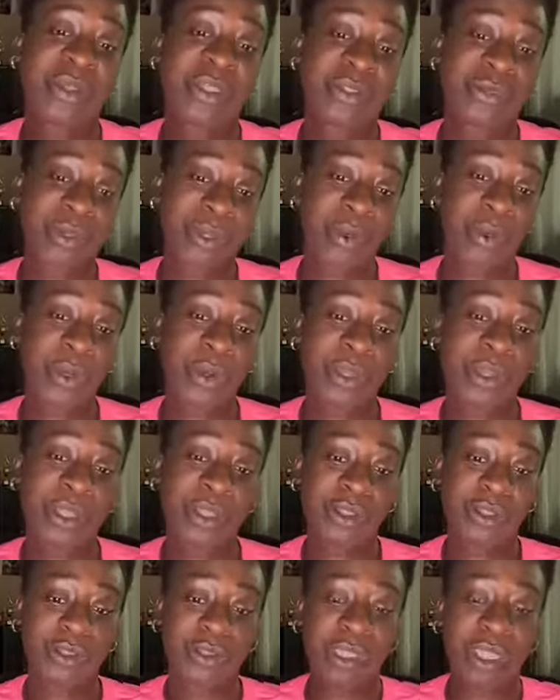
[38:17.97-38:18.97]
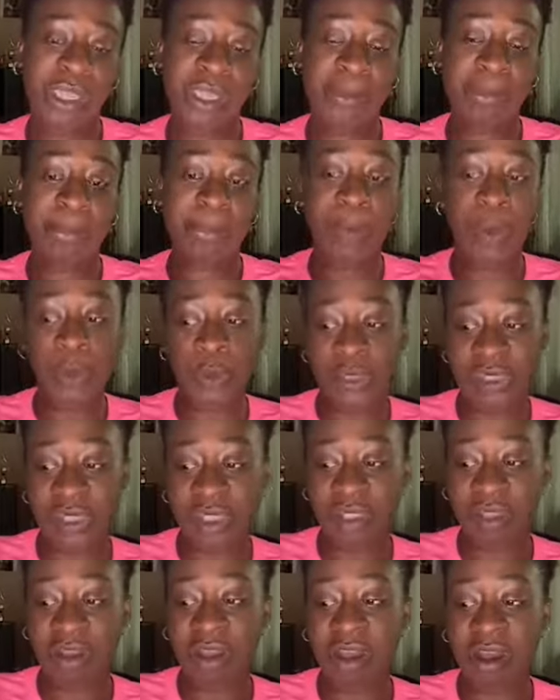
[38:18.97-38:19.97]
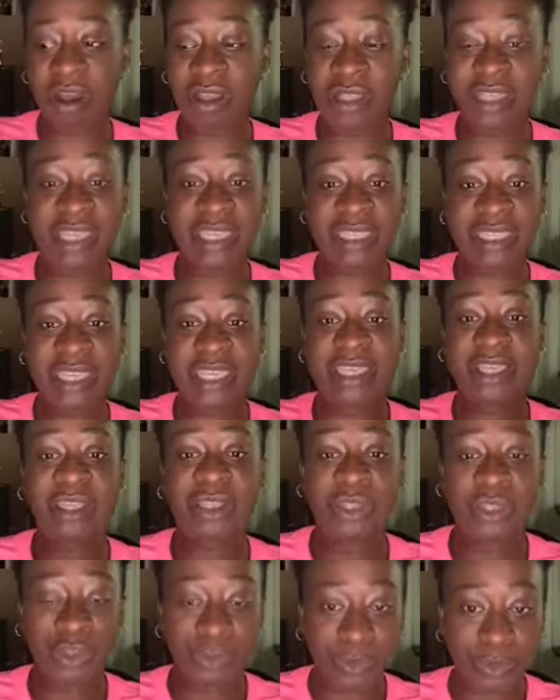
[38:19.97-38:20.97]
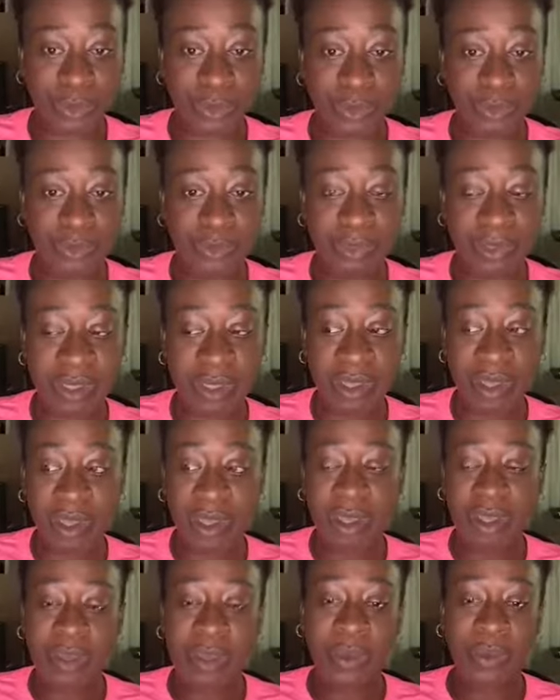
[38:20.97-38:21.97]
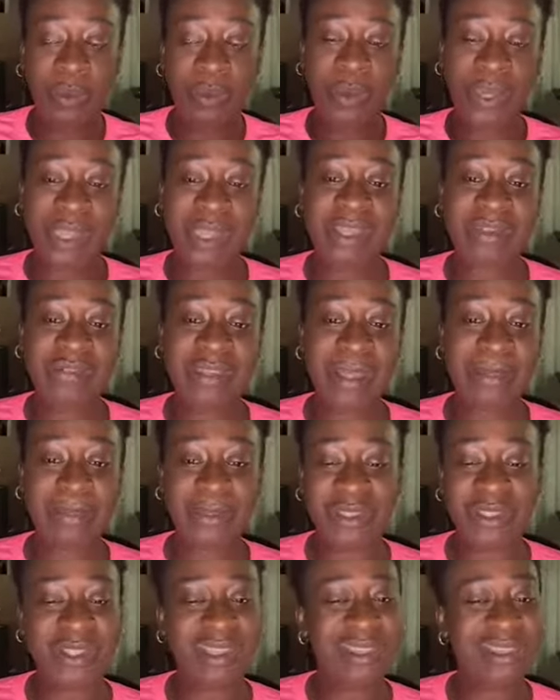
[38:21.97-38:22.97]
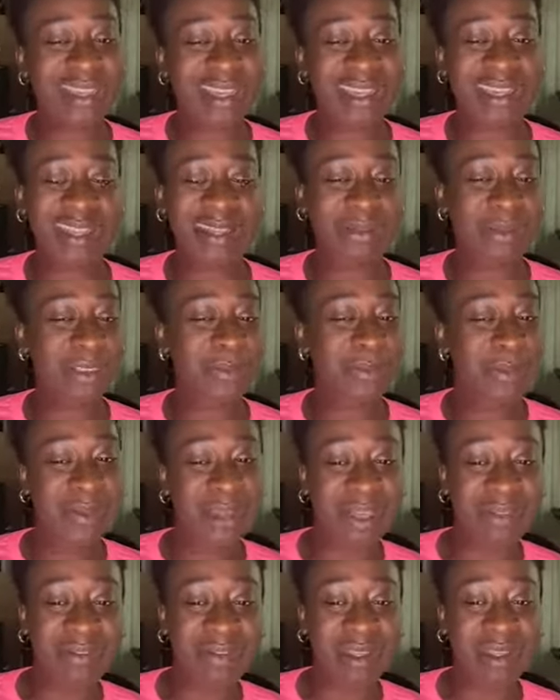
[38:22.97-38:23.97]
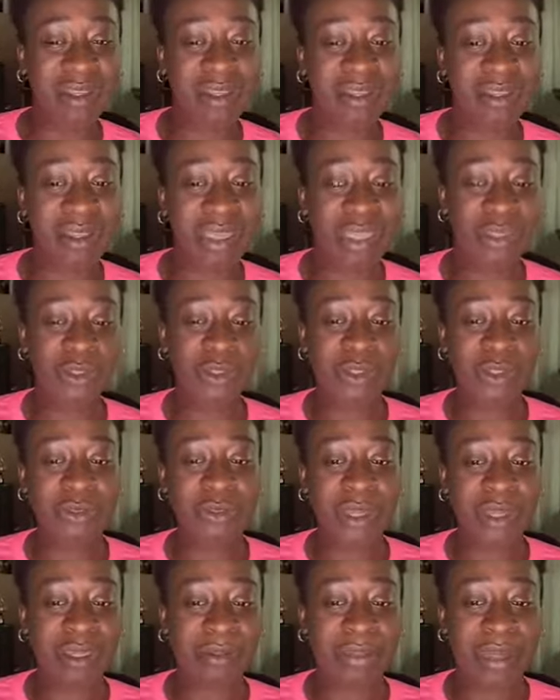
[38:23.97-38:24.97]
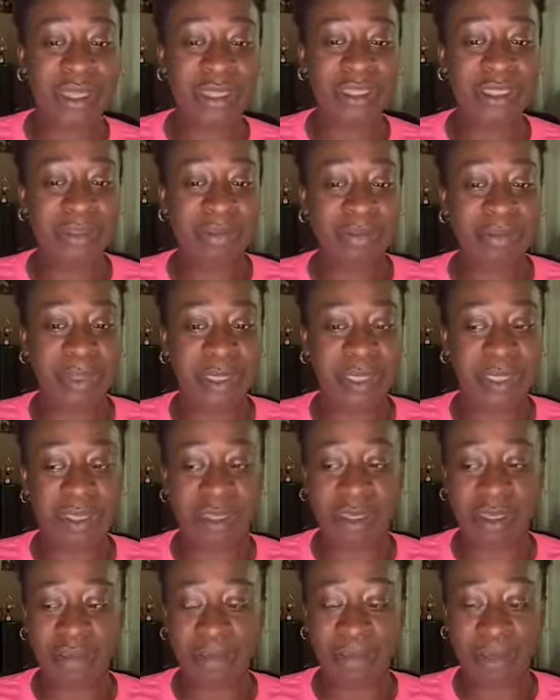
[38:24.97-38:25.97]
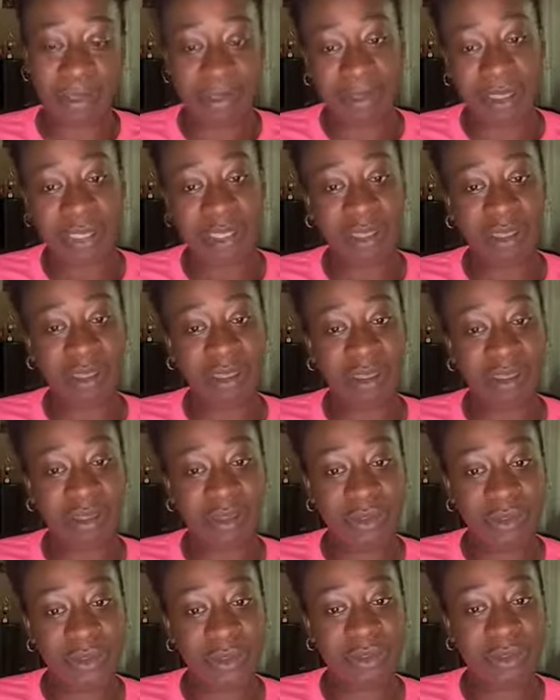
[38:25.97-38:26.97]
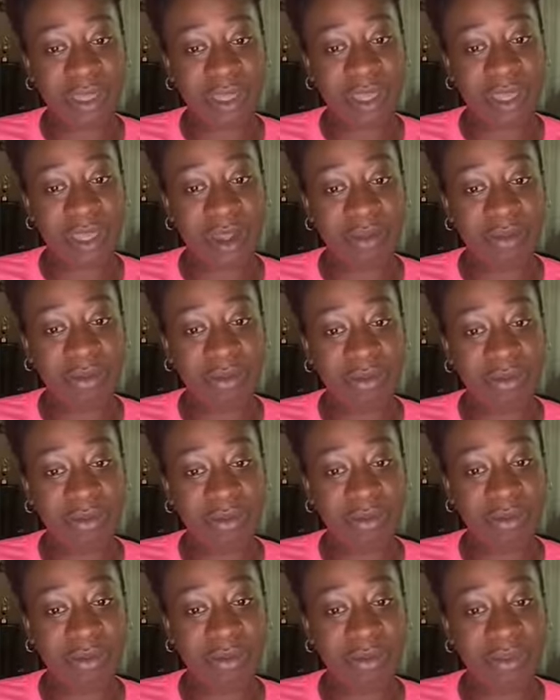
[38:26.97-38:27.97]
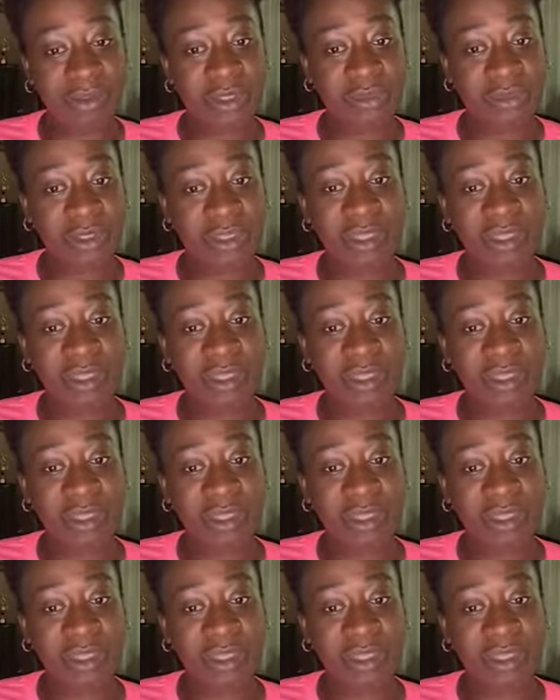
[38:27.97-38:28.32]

record it, they can post it on, let's say, YouTube. What if that particular account is private? Like, do you recommend it to be a public YouTube account to be